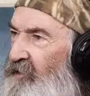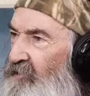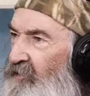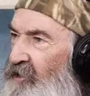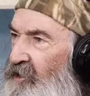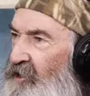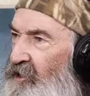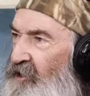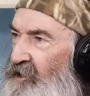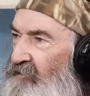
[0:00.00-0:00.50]
have
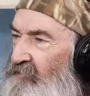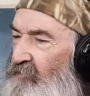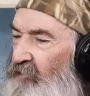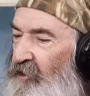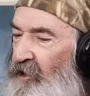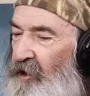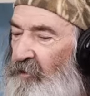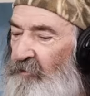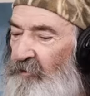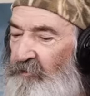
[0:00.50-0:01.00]
a love
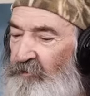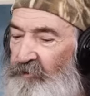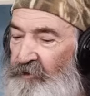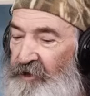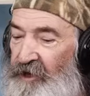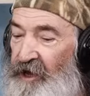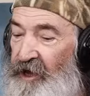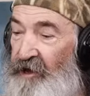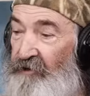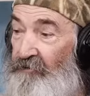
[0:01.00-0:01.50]
problem.
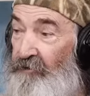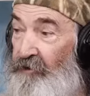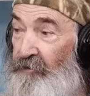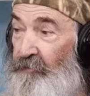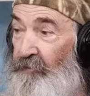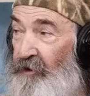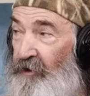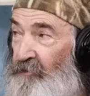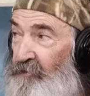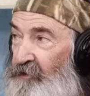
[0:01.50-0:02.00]
When they it's have a
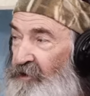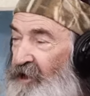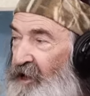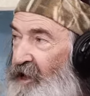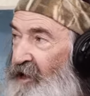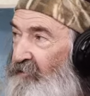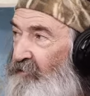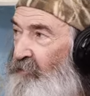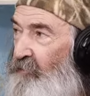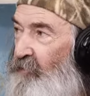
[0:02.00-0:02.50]
love a, problem.
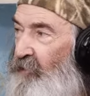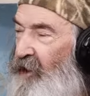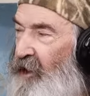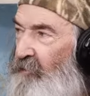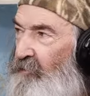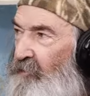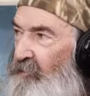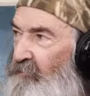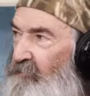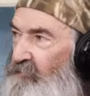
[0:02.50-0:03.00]
They have a
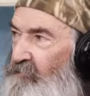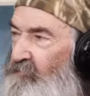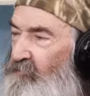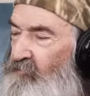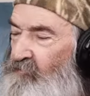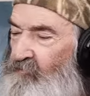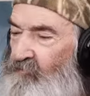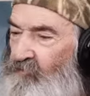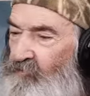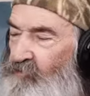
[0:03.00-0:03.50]
problem.
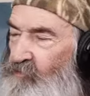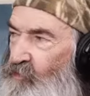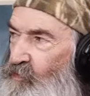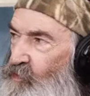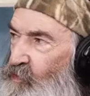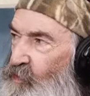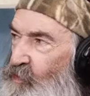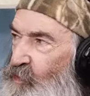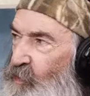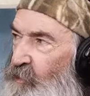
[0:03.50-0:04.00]
And I,
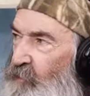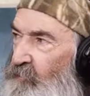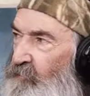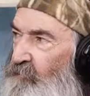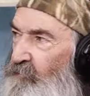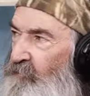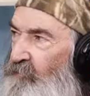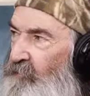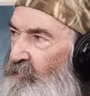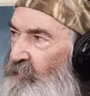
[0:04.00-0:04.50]
and I
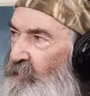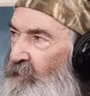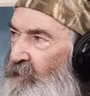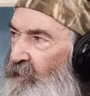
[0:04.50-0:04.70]
say,